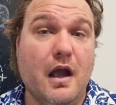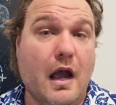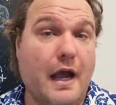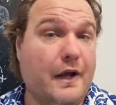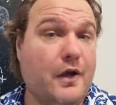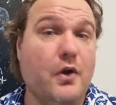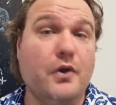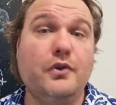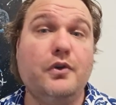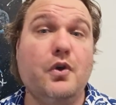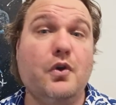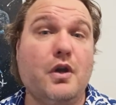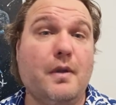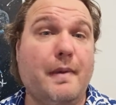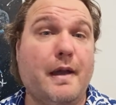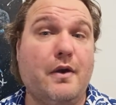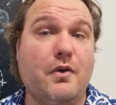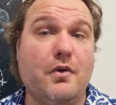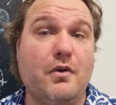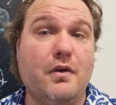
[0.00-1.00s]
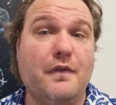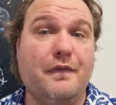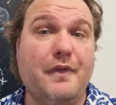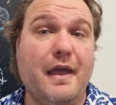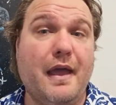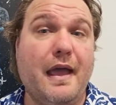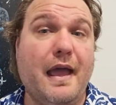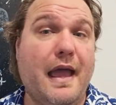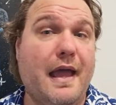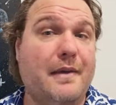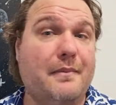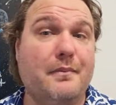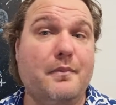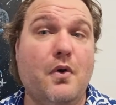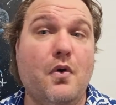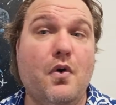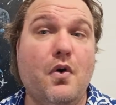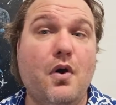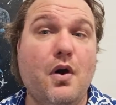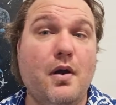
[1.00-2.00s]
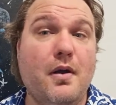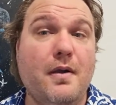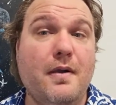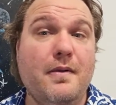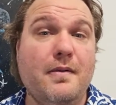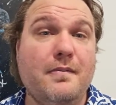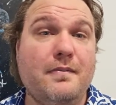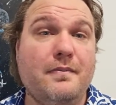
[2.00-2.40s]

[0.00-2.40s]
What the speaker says: I could talk about all of that and more,